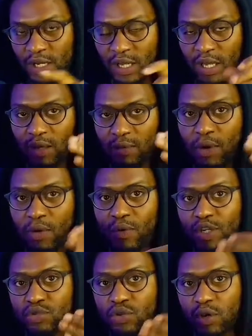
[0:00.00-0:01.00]
Then any we
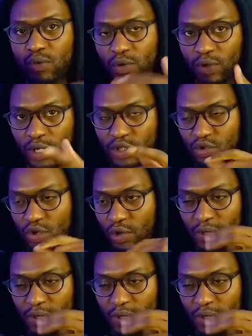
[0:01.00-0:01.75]
want to join, we could then join,